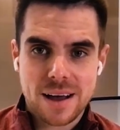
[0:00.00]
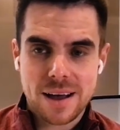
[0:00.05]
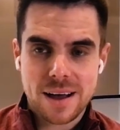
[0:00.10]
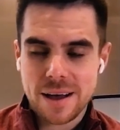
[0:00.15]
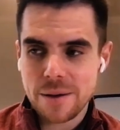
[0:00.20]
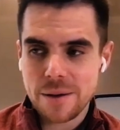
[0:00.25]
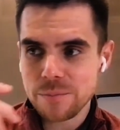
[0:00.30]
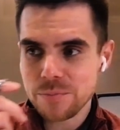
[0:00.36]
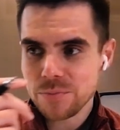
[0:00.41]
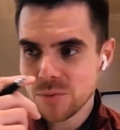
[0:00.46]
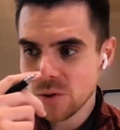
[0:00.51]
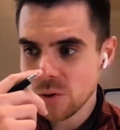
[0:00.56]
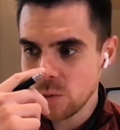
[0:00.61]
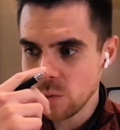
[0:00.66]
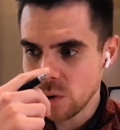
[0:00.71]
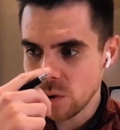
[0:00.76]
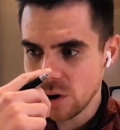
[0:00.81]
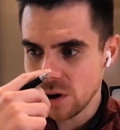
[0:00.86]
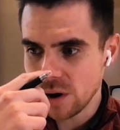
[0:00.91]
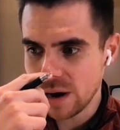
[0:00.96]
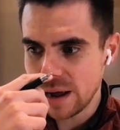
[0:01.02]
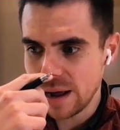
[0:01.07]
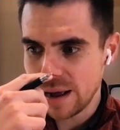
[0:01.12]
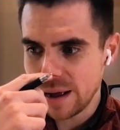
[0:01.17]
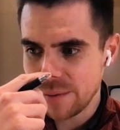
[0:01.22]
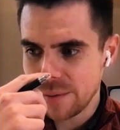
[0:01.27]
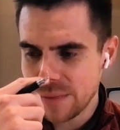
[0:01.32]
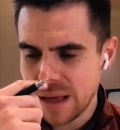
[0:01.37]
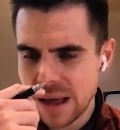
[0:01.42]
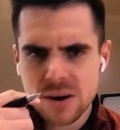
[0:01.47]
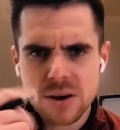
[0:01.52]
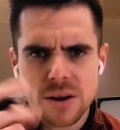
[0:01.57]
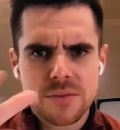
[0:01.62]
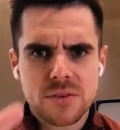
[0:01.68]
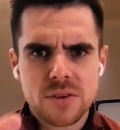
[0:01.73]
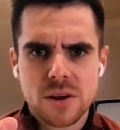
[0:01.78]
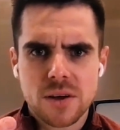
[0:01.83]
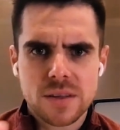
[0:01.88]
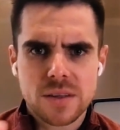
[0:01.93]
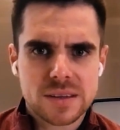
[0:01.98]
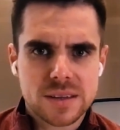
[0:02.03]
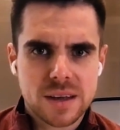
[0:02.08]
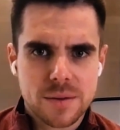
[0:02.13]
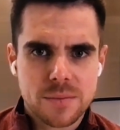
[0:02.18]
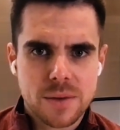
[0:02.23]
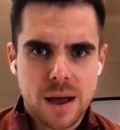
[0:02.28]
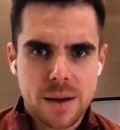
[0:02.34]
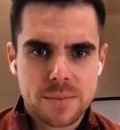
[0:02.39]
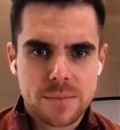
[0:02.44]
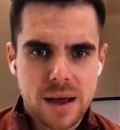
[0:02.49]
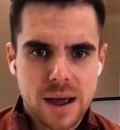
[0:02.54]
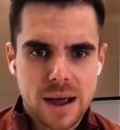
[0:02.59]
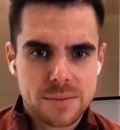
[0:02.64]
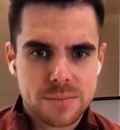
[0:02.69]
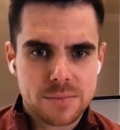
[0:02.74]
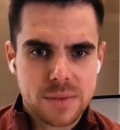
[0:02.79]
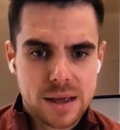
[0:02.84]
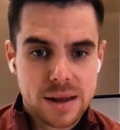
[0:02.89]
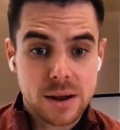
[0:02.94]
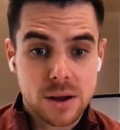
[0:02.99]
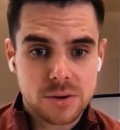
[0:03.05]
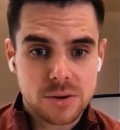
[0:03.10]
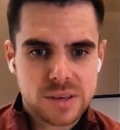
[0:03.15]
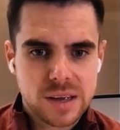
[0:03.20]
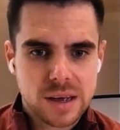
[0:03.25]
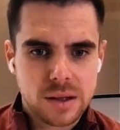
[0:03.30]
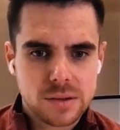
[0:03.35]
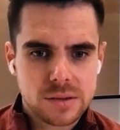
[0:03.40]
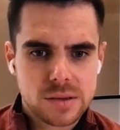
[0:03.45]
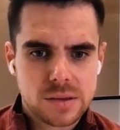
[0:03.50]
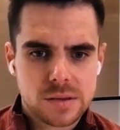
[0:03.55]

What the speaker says: I don't know if you know this, I'm in hotels.